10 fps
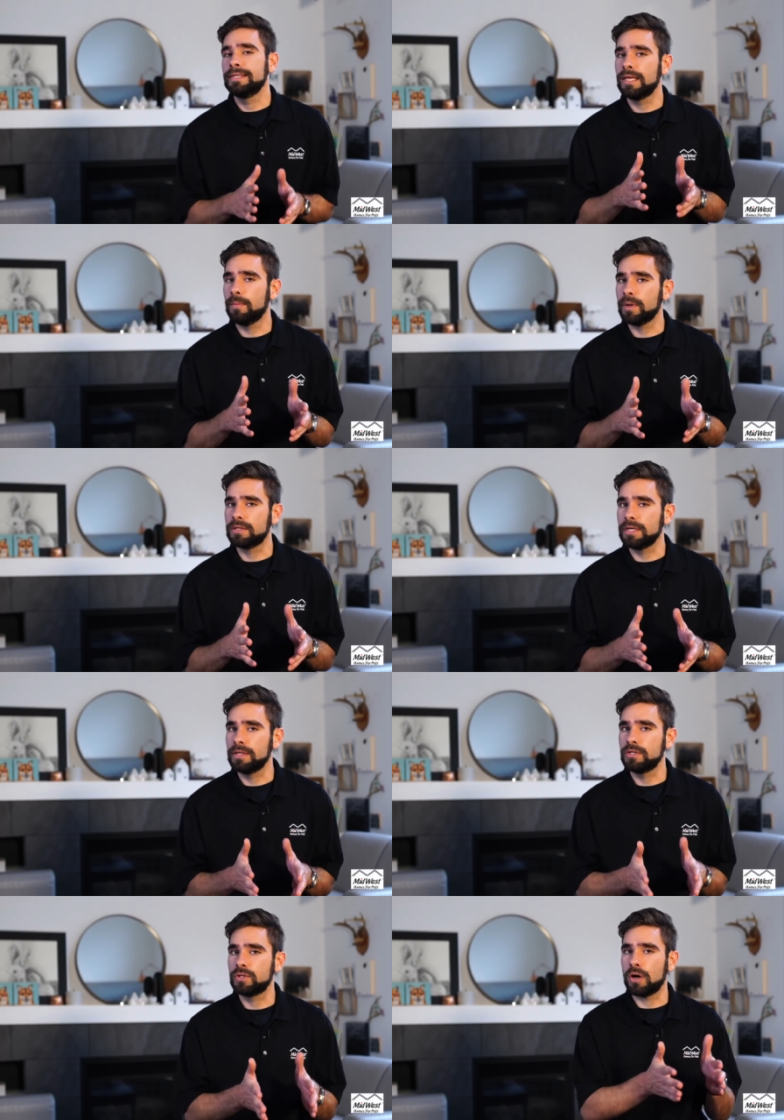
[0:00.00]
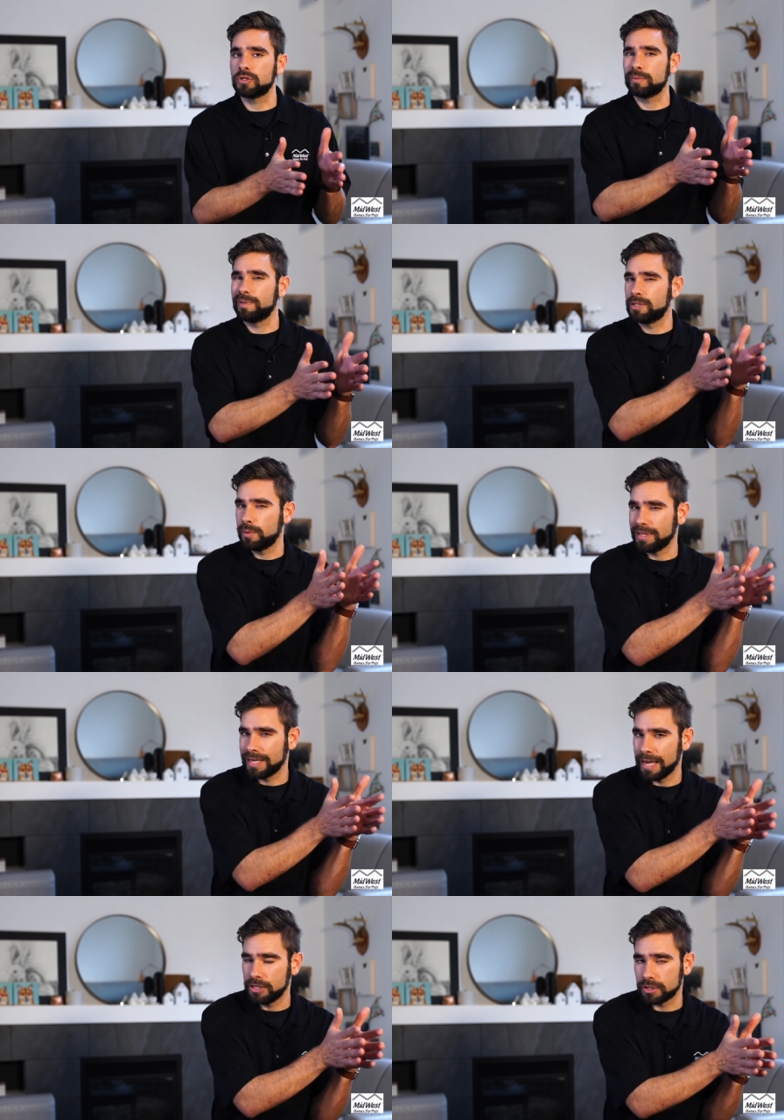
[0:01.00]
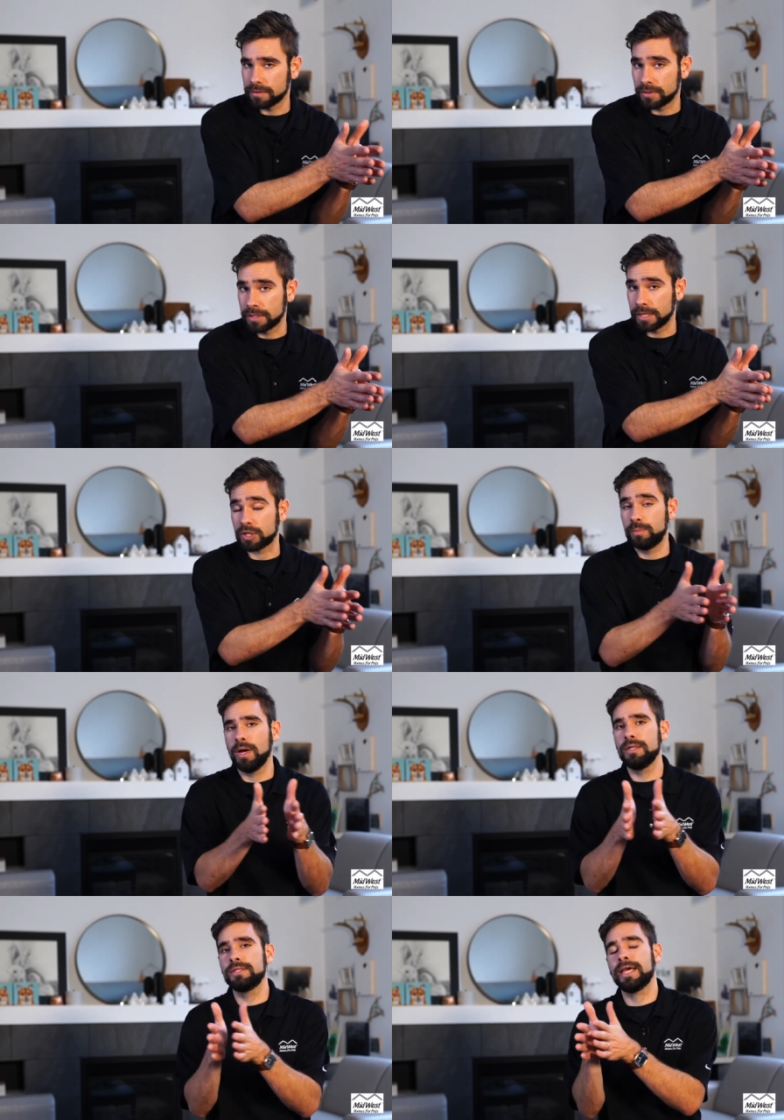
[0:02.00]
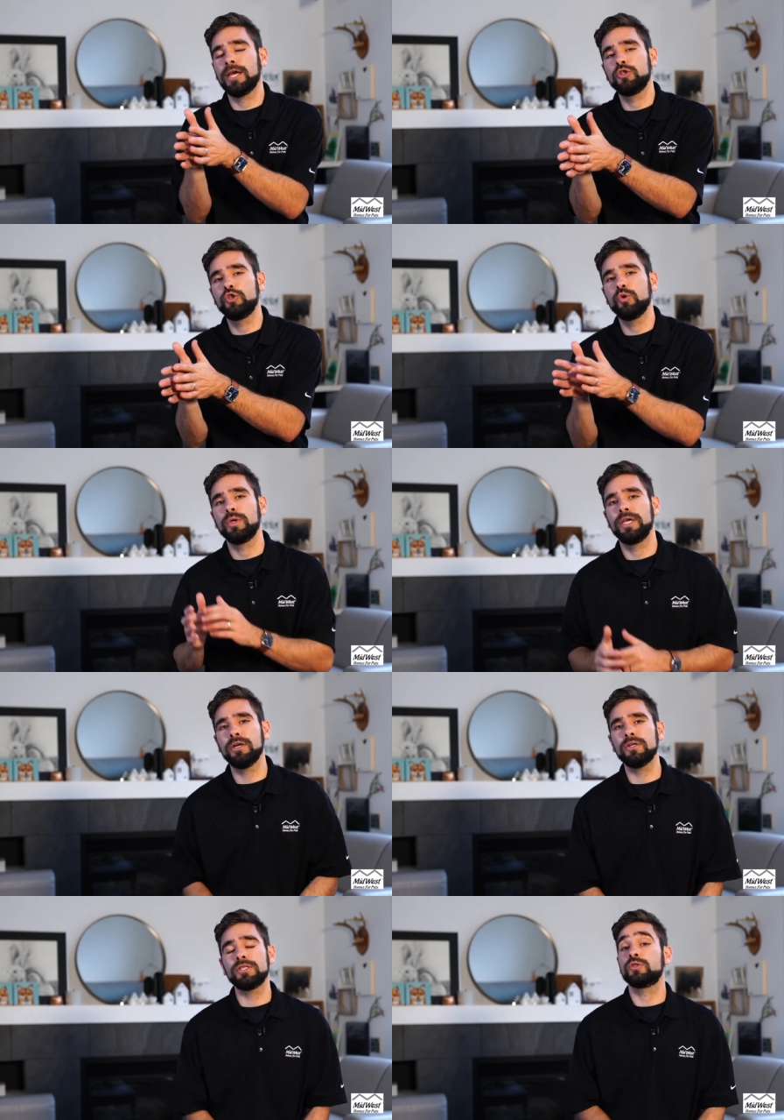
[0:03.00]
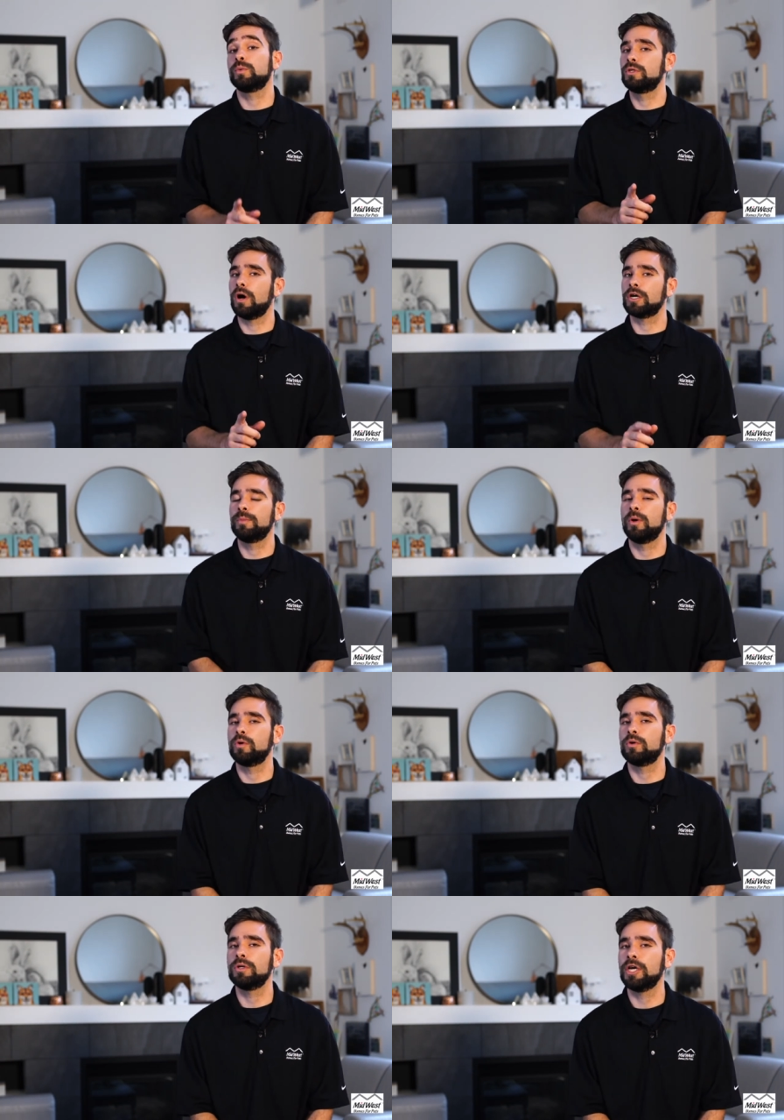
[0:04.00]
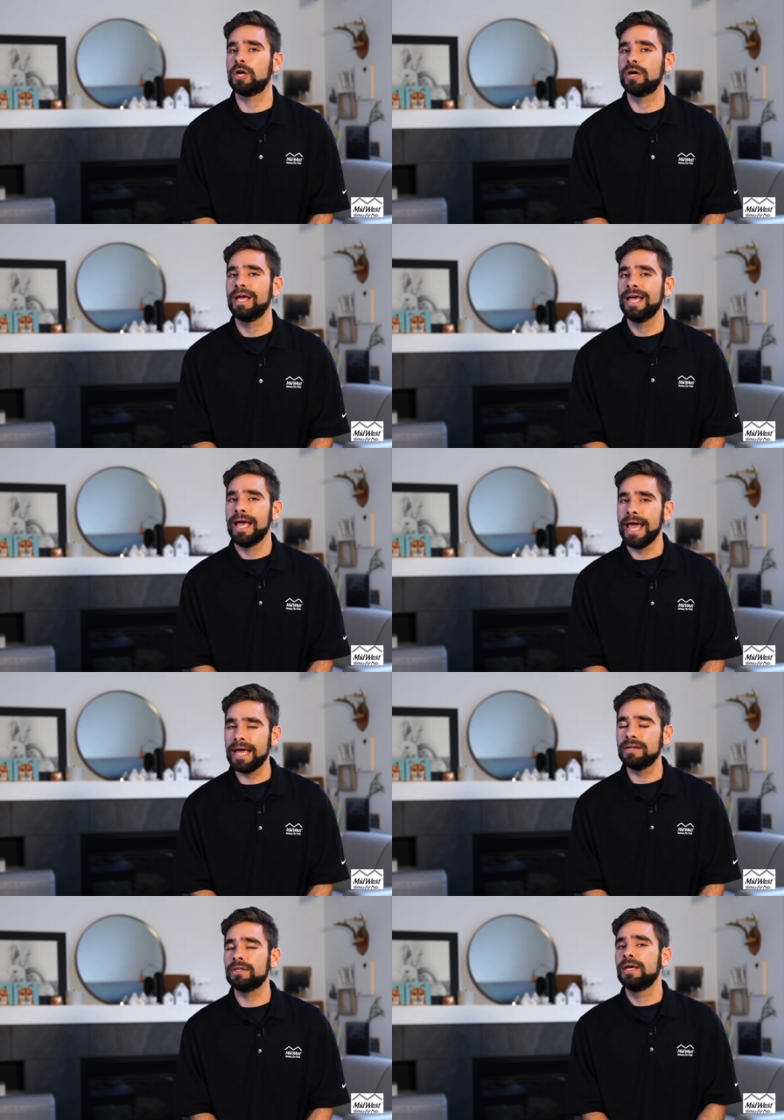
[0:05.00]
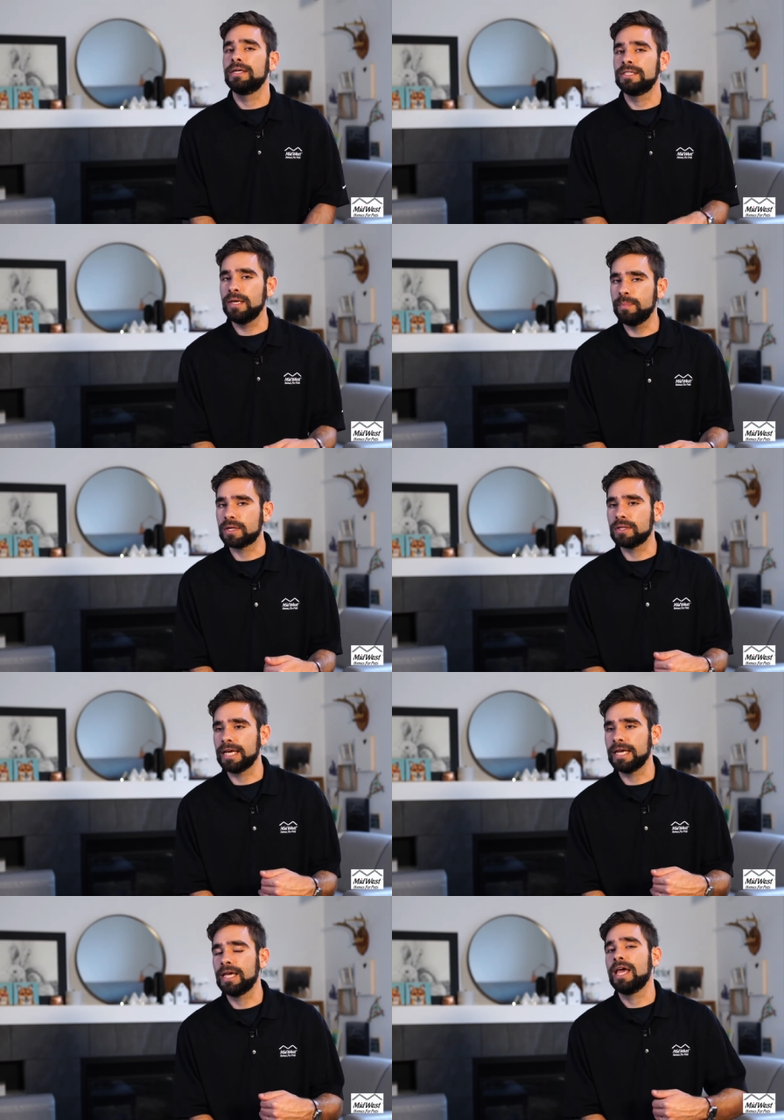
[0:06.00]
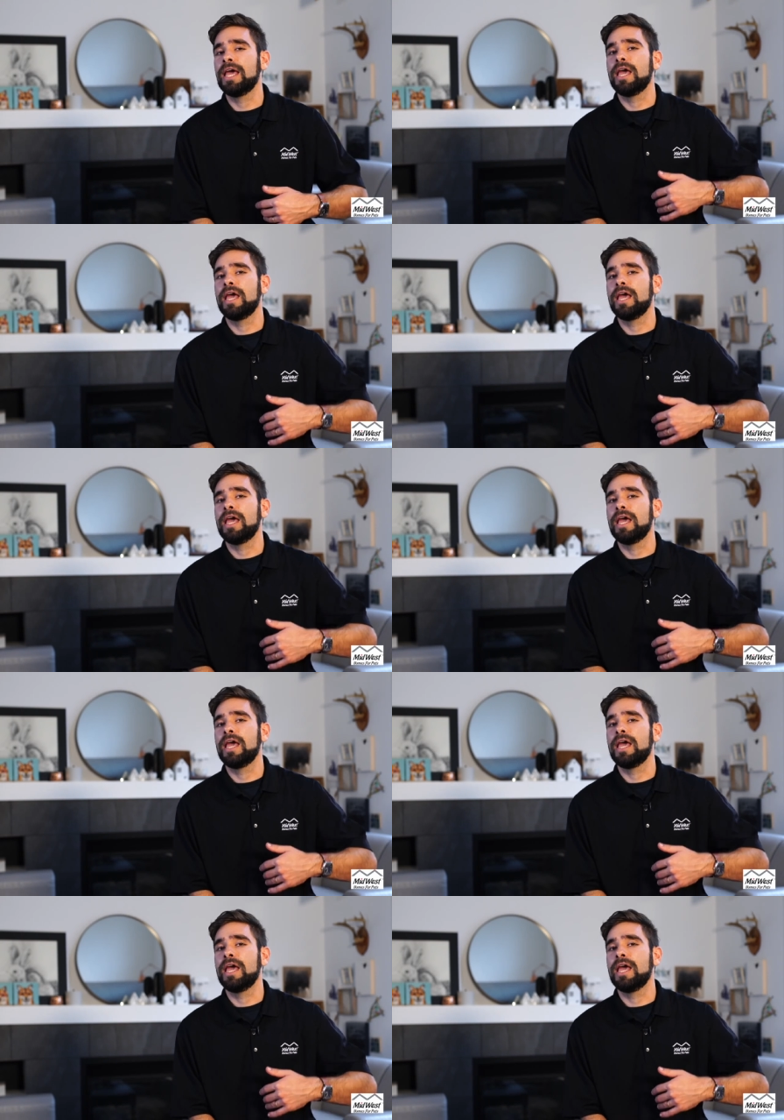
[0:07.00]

Typically, these dogs are between the ages of six months and two years, as we talked about earlier, and Typically,